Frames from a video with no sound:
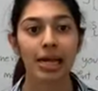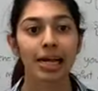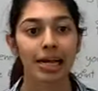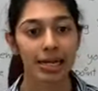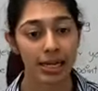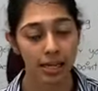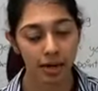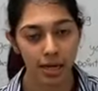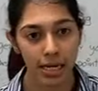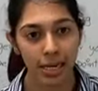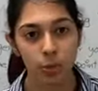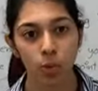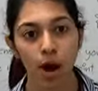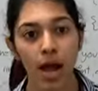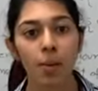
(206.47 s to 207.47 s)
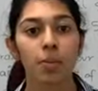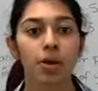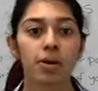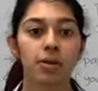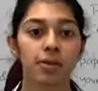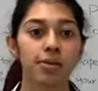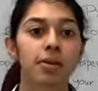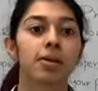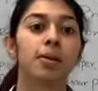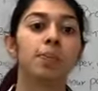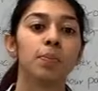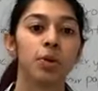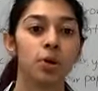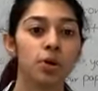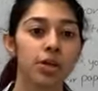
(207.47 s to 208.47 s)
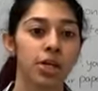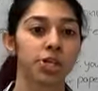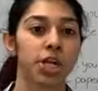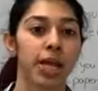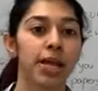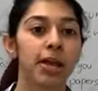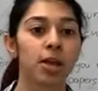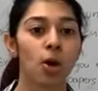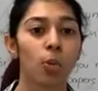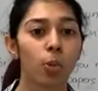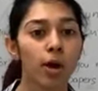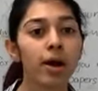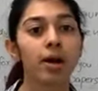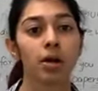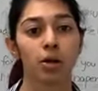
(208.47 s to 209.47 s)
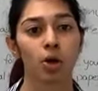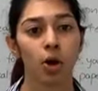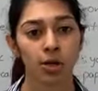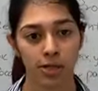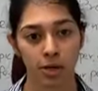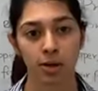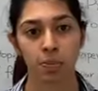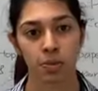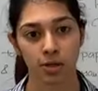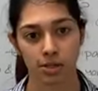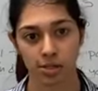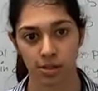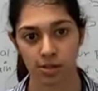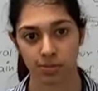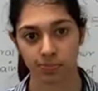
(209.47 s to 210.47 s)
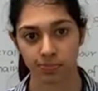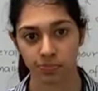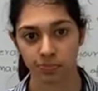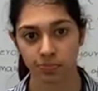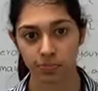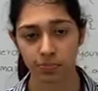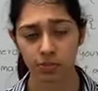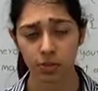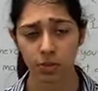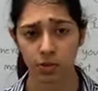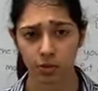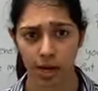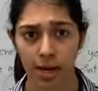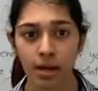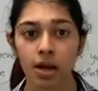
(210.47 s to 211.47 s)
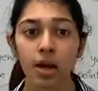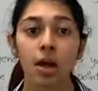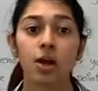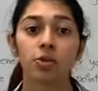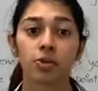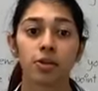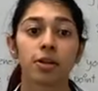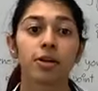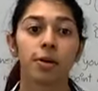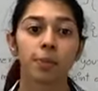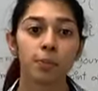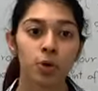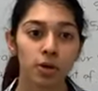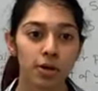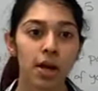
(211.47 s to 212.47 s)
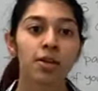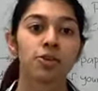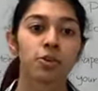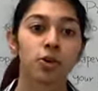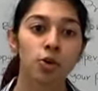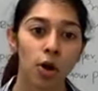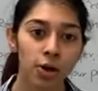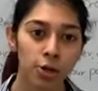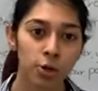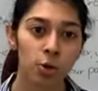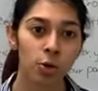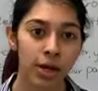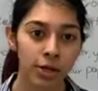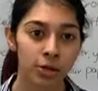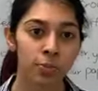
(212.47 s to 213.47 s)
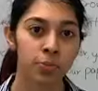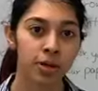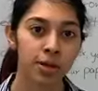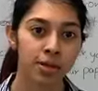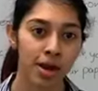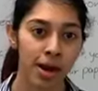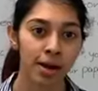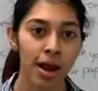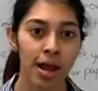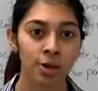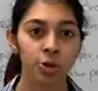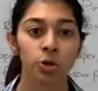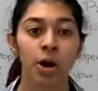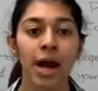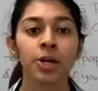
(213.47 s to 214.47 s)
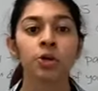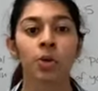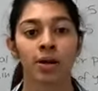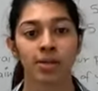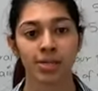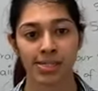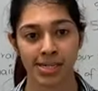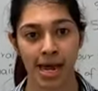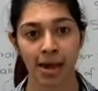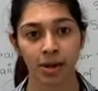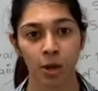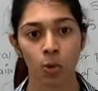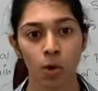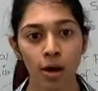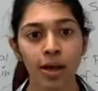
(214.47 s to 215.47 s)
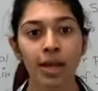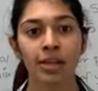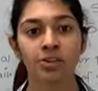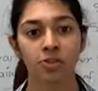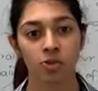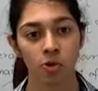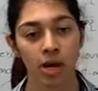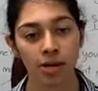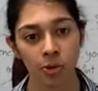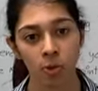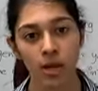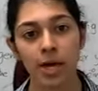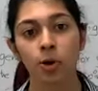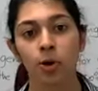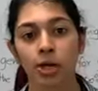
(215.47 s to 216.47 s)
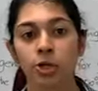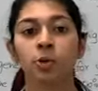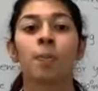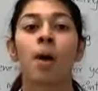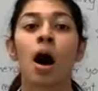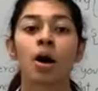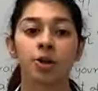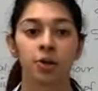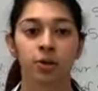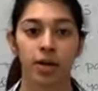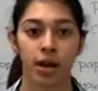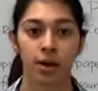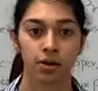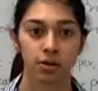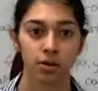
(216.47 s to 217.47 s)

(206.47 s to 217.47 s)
Clearly, why? Because it's a computer checking your work, not a person, right? So the computer is not going to be there and try to understand your work. It's straight away going to mark you down.